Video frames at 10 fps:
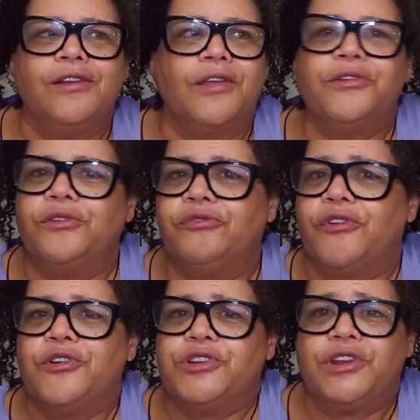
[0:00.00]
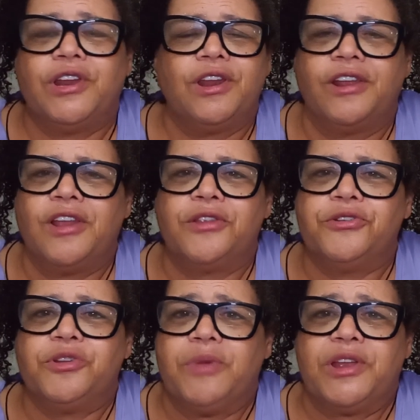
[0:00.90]
another version,
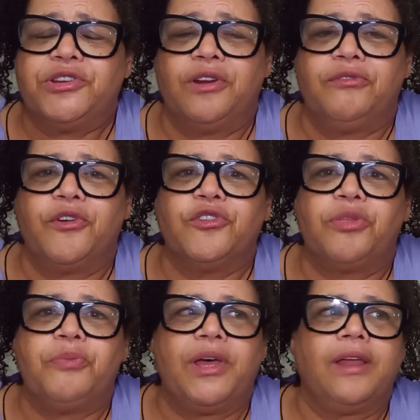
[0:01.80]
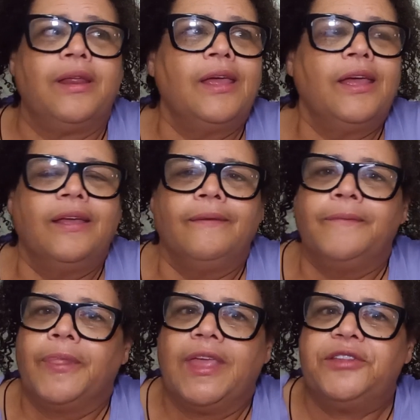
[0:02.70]
another dimension of Earth, but
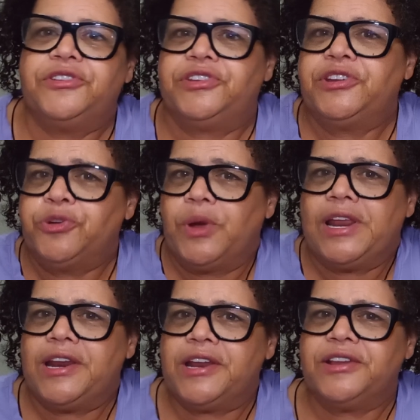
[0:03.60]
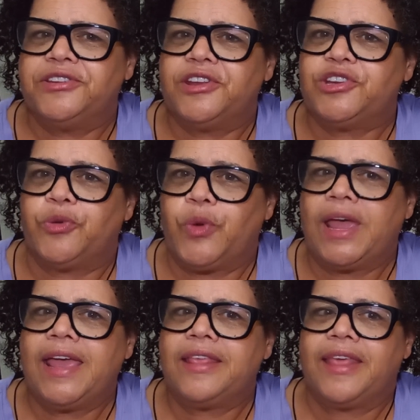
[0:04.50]
it's situated in such a
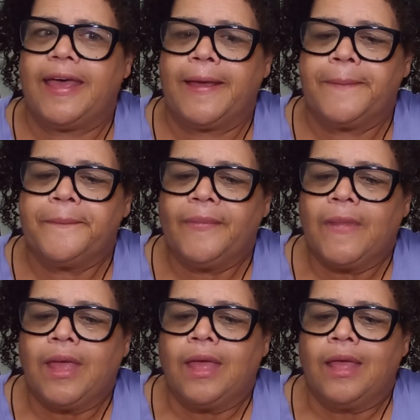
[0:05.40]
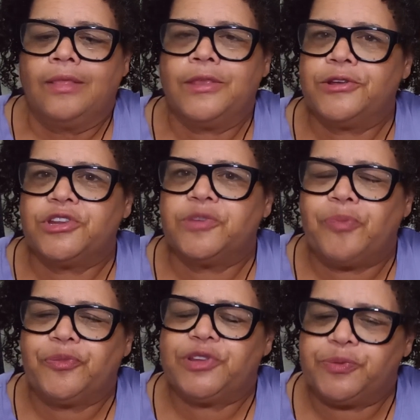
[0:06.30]
way that there's a
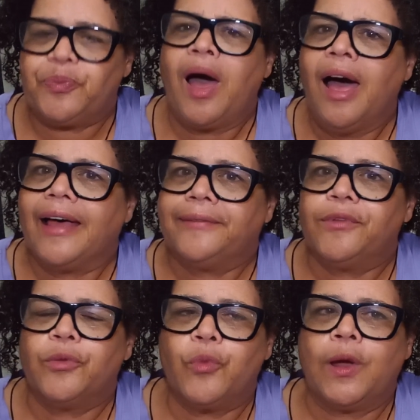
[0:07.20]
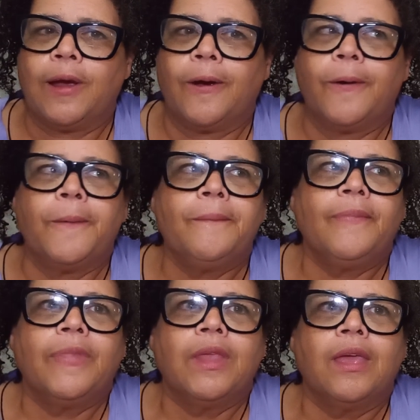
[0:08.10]
spot where
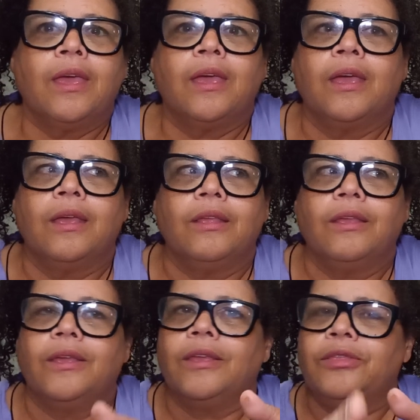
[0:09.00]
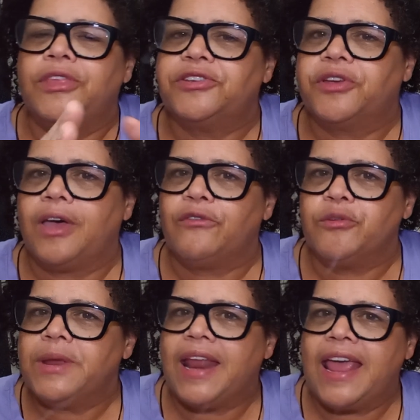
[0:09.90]
this
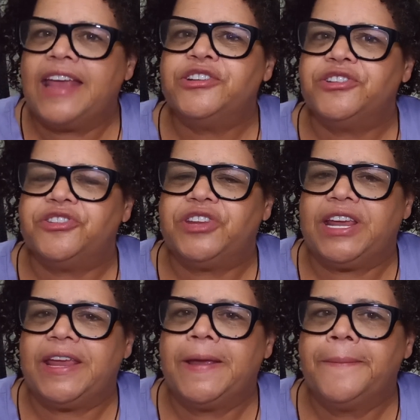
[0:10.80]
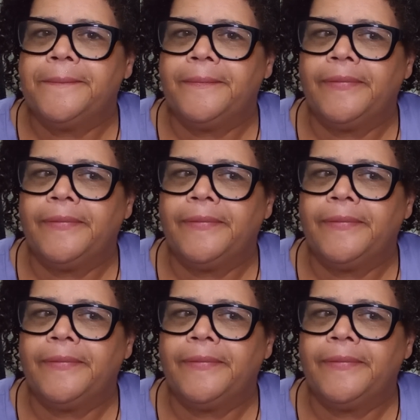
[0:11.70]
government agency